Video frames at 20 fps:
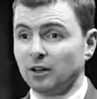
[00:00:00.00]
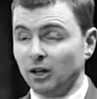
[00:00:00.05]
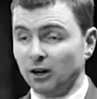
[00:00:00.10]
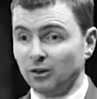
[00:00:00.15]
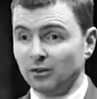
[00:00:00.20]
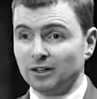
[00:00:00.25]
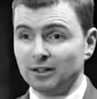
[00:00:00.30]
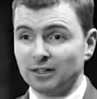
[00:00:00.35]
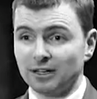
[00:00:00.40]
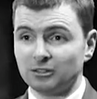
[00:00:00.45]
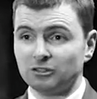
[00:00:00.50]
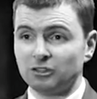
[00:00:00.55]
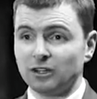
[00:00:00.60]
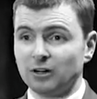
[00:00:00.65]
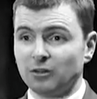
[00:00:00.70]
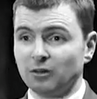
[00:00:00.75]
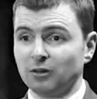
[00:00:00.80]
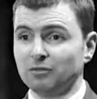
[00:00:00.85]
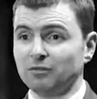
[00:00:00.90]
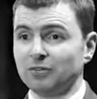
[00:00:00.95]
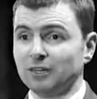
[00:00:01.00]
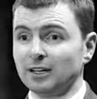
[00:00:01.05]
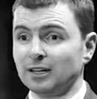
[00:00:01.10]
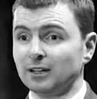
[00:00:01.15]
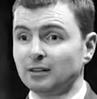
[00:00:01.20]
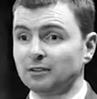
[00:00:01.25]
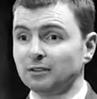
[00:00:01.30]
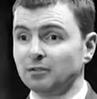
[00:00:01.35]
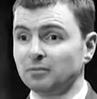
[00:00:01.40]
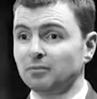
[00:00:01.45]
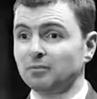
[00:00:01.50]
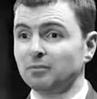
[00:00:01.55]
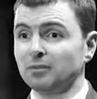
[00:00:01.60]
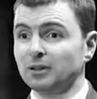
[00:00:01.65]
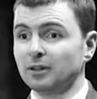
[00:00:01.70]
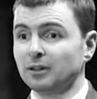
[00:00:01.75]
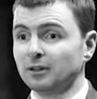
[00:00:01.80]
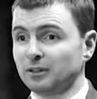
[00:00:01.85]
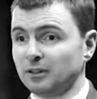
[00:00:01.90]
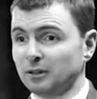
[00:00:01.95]
or in that general field,
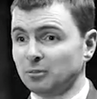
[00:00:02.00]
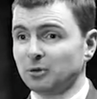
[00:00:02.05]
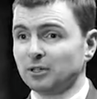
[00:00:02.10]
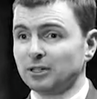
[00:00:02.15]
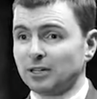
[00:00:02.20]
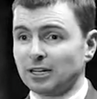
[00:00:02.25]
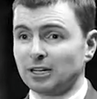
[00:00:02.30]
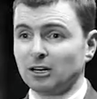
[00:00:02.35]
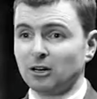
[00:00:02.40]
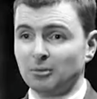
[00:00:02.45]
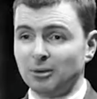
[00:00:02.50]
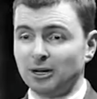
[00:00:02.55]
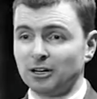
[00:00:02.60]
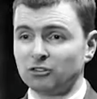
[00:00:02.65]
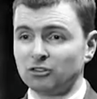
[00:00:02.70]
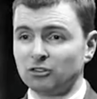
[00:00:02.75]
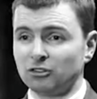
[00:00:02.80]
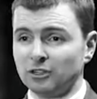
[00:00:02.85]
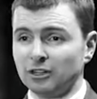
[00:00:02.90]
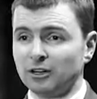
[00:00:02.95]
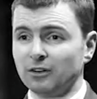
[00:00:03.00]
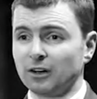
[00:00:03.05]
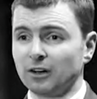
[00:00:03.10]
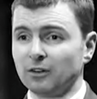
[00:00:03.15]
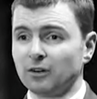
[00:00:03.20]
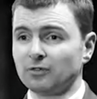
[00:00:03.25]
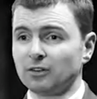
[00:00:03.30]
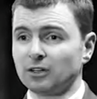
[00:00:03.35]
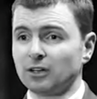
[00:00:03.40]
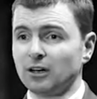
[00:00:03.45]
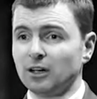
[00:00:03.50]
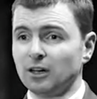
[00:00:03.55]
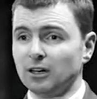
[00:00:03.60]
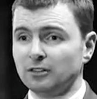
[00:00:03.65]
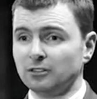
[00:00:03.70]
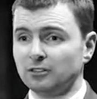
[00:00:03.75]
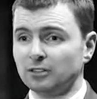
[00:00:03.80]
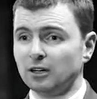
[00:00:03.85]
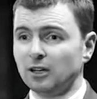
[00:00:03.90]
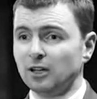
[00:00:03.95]
the particular Masters here in Griffith
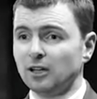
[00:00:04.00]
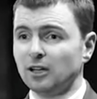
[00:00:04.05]
College.